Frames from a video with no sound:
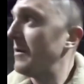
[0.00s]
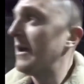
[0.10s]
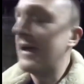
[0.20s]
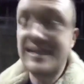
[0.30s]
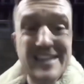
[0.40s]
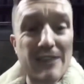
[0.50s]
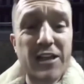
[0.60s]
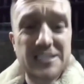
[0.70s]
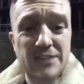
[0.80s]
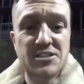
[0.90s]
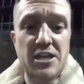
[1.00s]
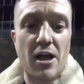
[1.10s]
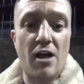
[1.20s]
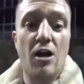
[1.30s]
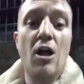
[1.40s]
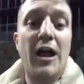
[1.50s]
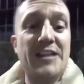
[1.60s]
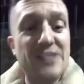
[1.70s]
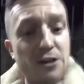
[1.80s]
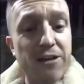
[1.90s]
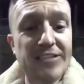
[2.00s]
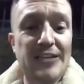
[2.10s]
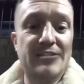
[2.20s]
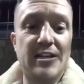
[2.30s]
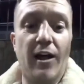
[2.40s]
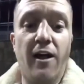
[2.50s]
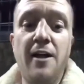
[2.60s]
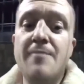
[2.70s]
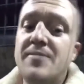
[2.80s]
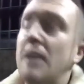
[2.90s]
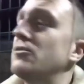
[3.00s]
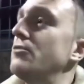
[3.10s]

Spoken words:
Is that they'll get seriously hurt, and if they don't get seriously hurt, they'll do.